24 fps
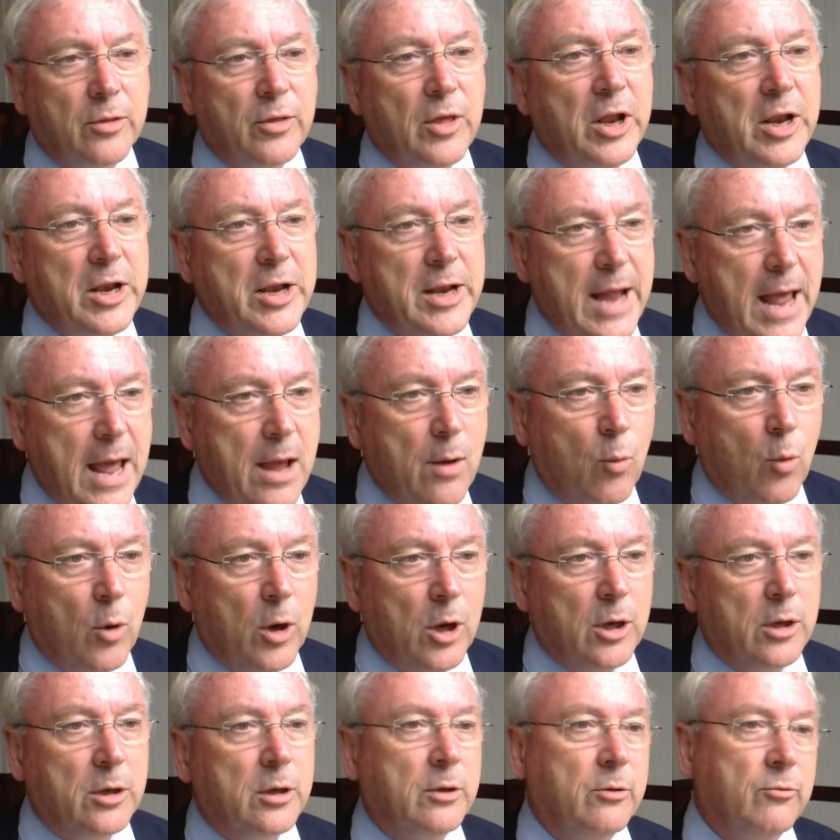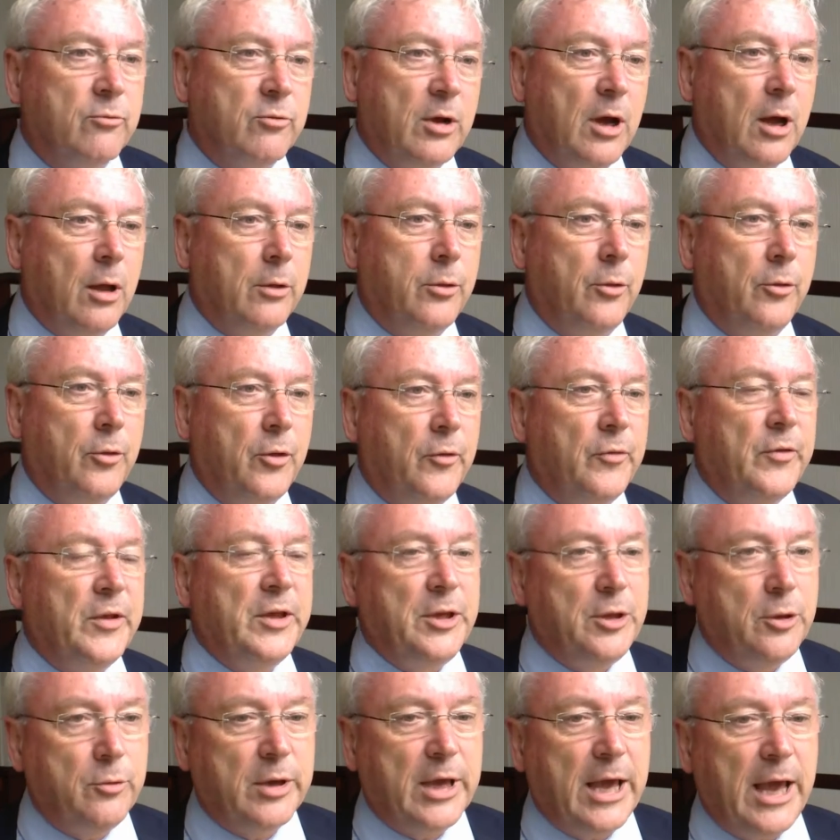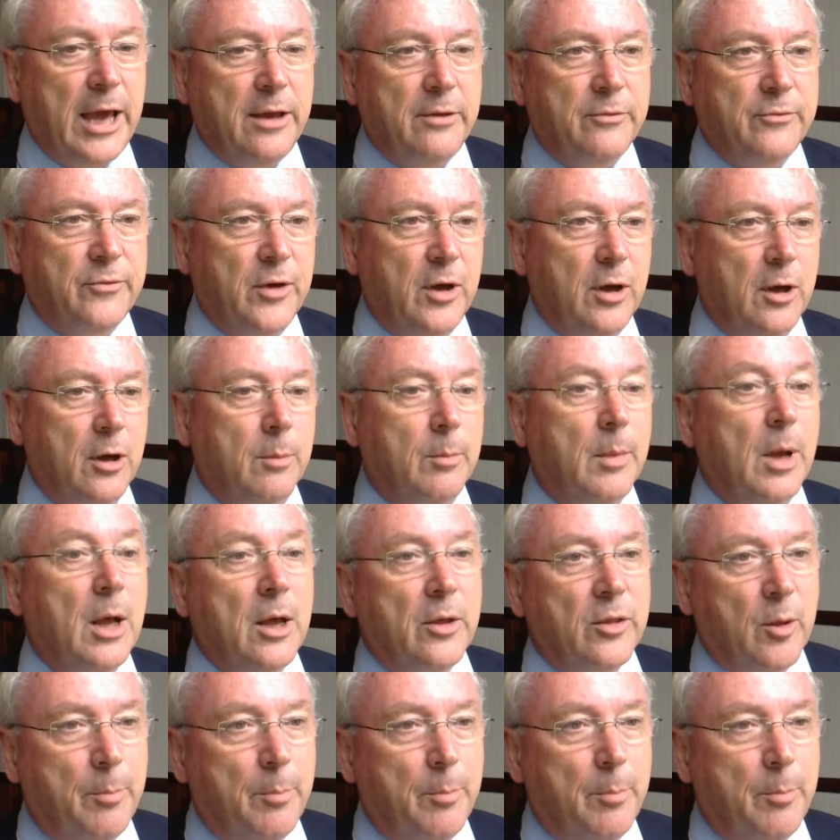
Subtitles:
the network rather than the UK firm,